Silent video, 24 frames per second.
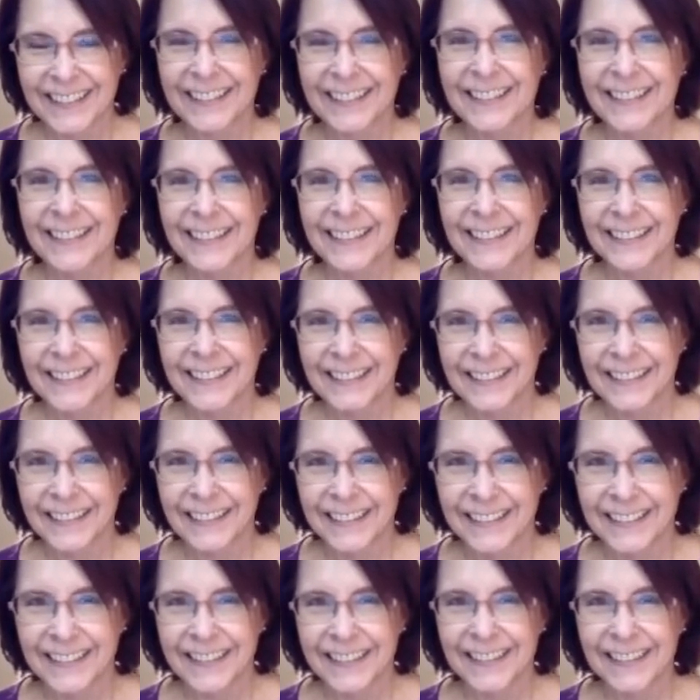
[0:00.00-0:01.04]

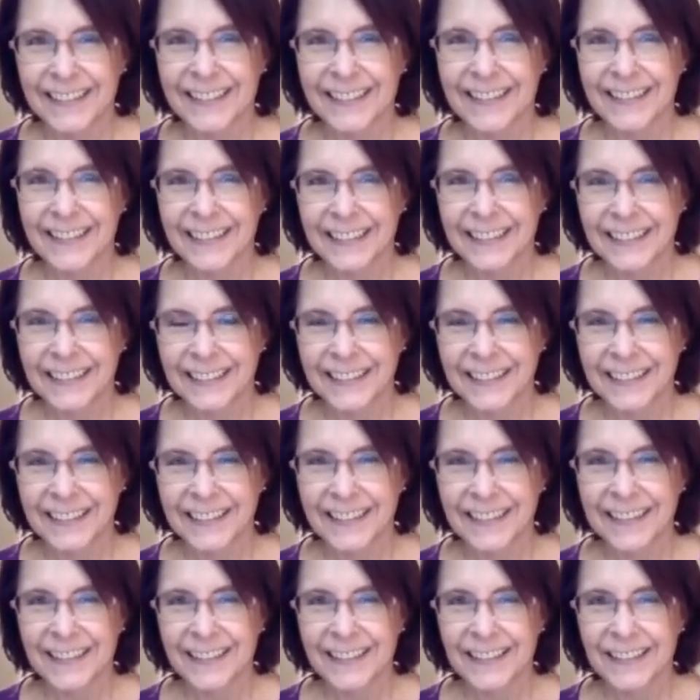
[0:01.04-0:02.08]

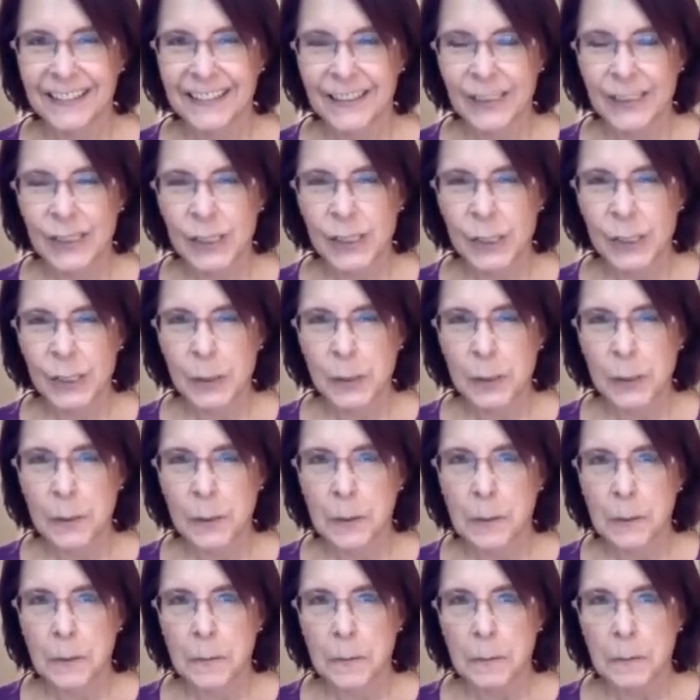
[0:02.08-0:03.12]

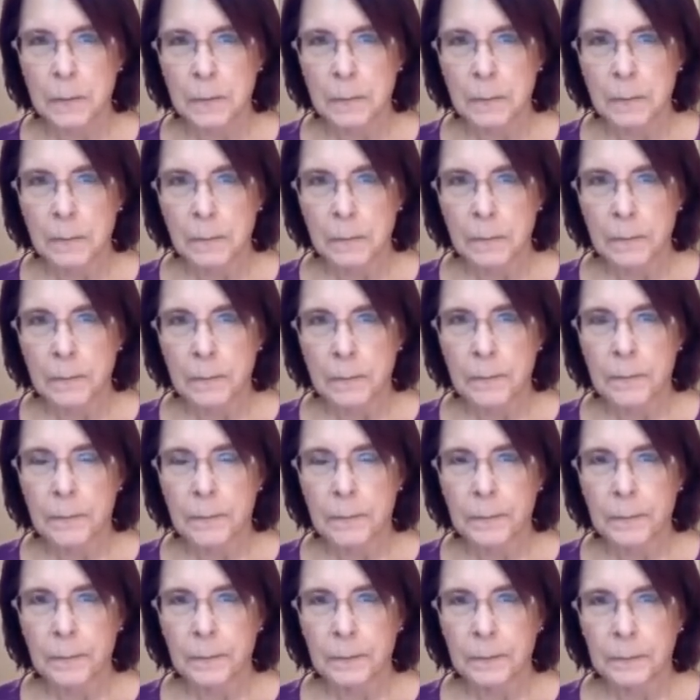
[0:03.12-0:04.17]

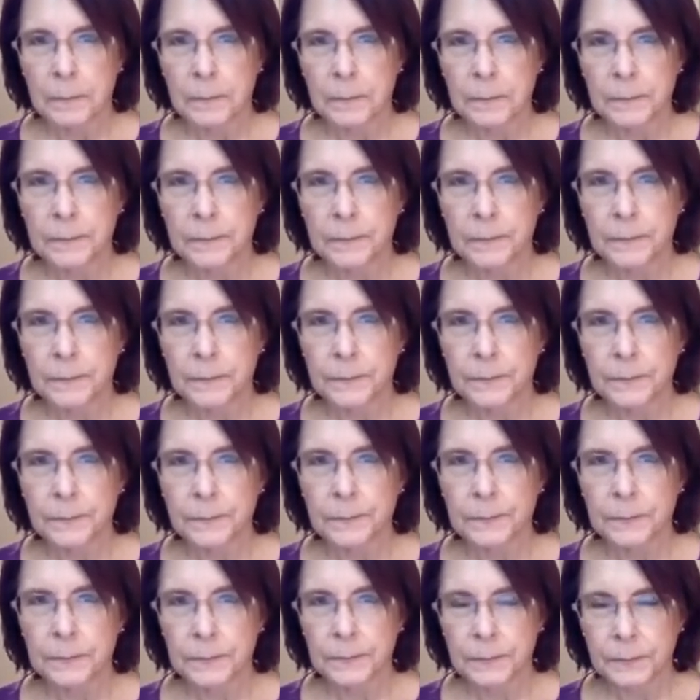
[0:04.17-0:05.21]

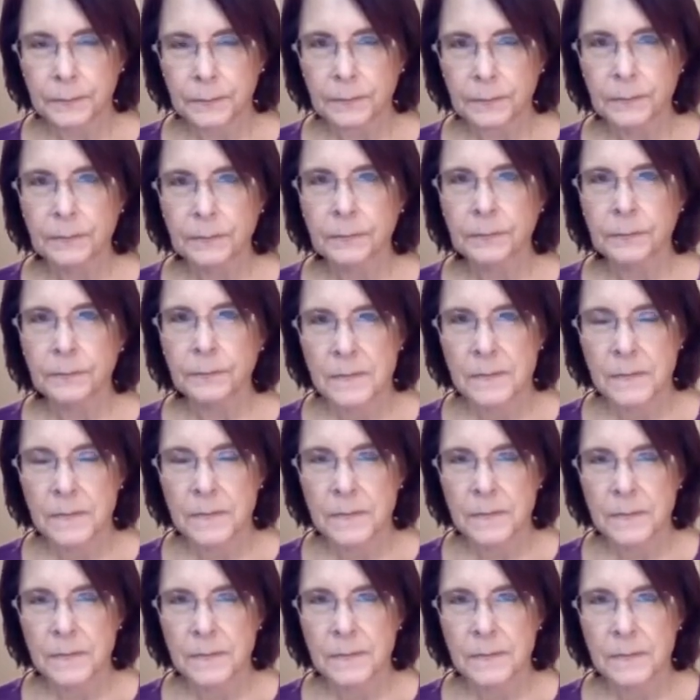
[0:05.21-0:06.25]

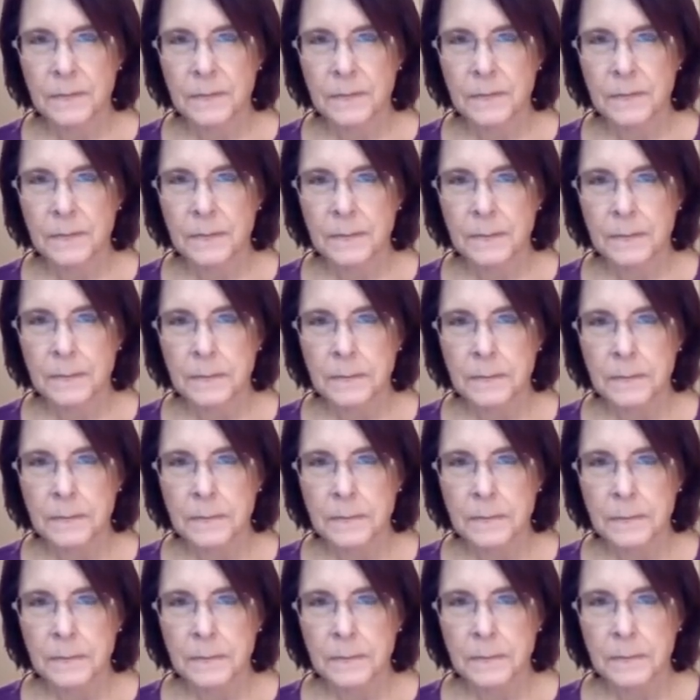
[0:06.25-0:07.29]

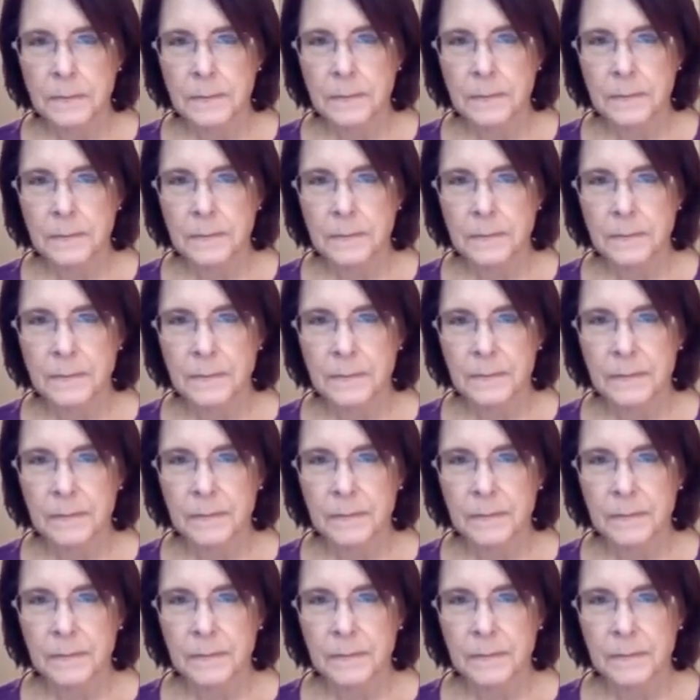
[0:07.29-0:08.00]
This person isn't speaking.